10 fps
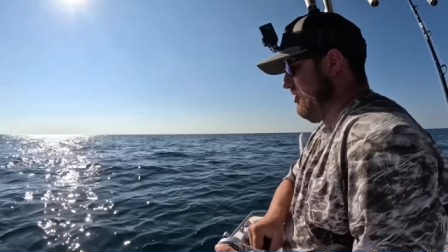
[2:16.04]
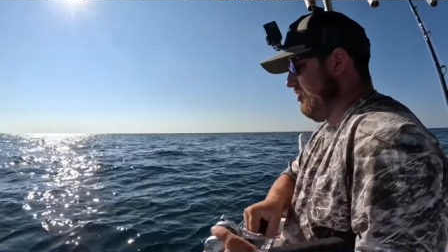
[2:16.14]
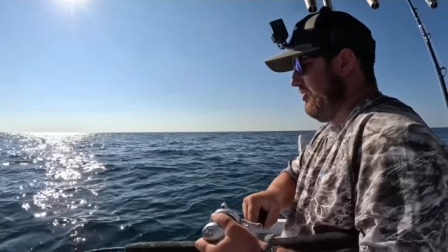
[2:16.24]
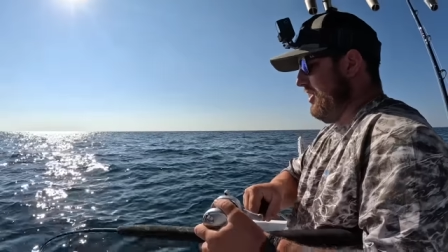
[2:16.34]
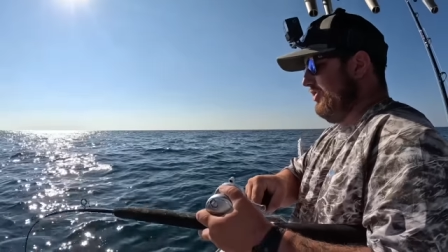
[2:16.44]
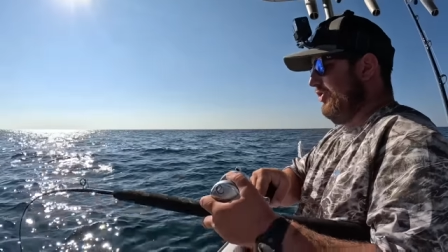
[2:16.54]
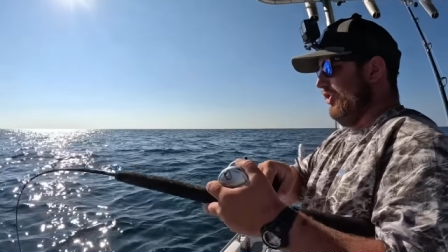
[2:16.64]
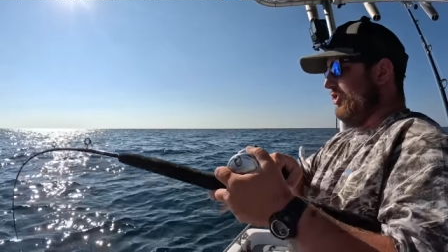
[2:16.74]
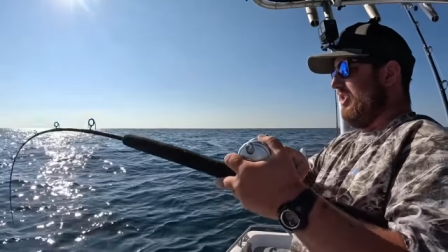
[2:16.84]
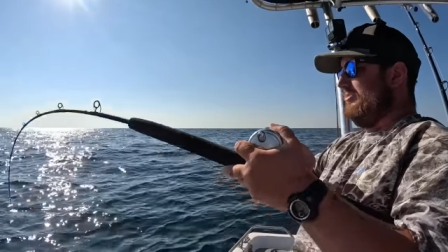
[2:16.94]
Oh, I just
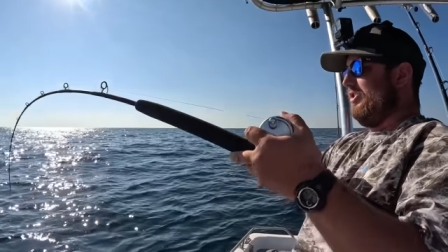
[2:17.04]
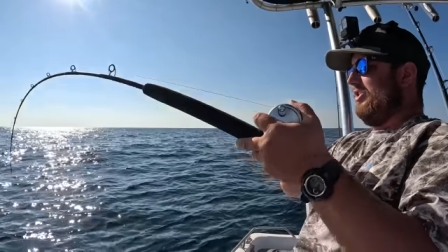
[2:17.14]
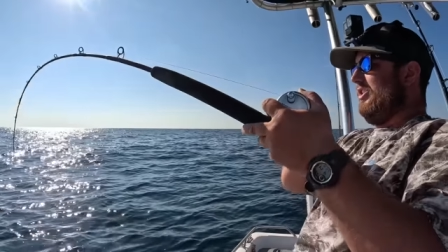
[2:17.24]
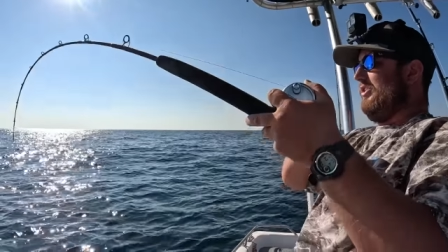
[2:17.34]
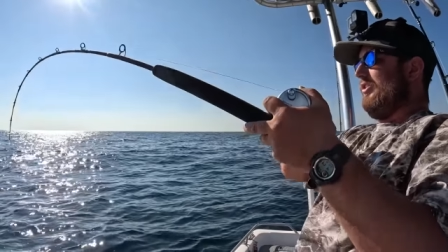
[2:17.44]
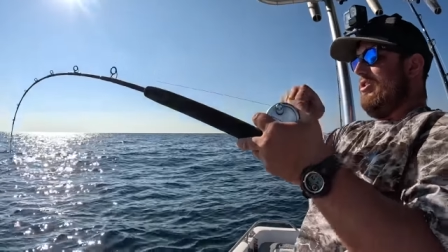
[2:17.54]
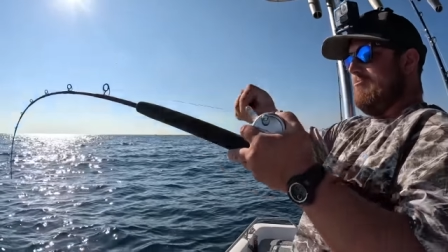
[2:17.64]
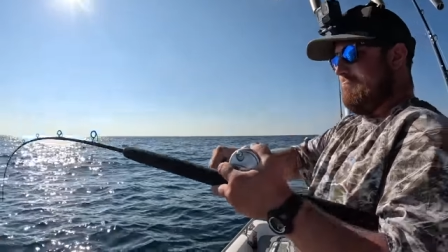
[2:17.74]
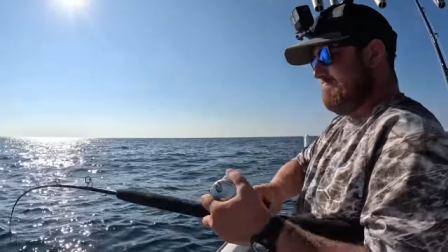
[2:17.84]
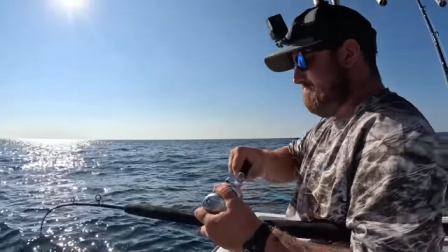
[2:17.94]
hooked up. Look at this.
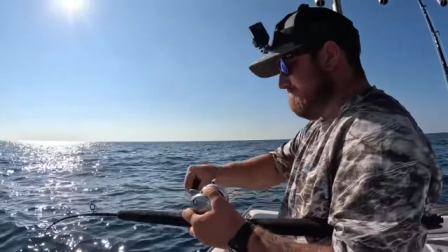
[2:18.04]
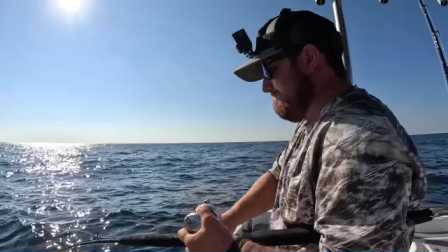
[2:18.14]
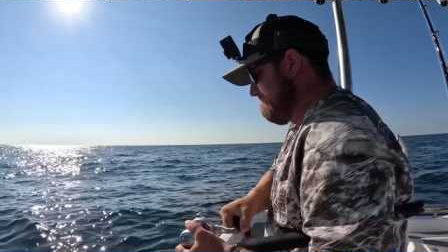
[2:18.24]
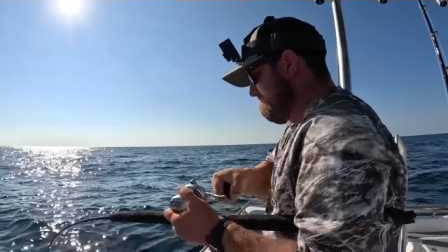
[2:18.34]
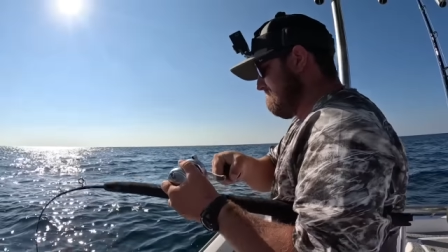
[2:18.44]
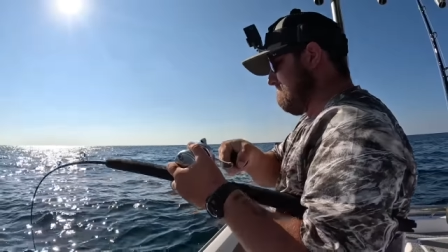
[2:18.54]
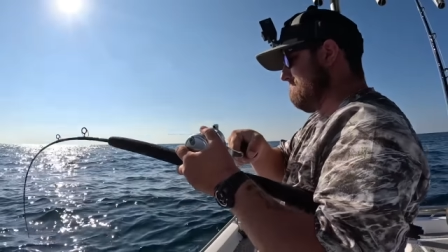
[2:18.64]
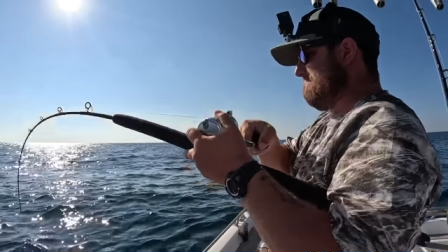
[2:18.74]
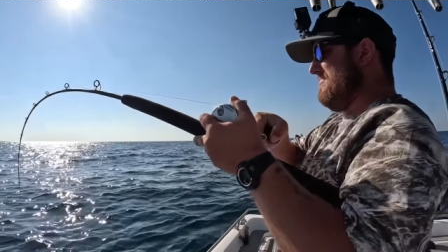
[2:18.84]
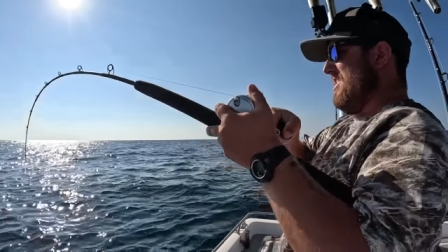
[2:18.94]
Is it big?
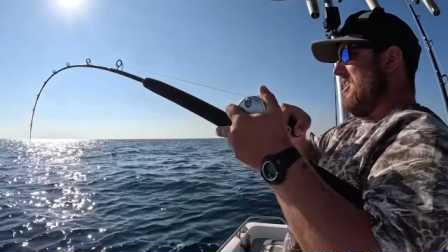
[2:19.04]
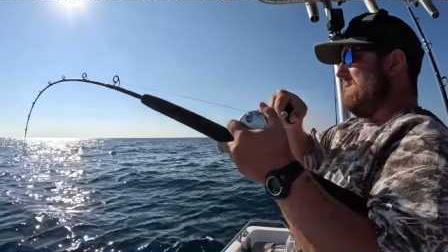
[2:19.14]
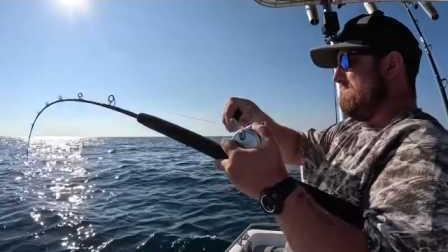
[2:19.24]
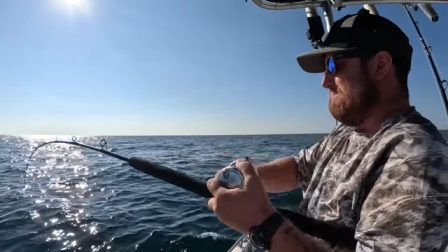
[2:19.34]
Yeah.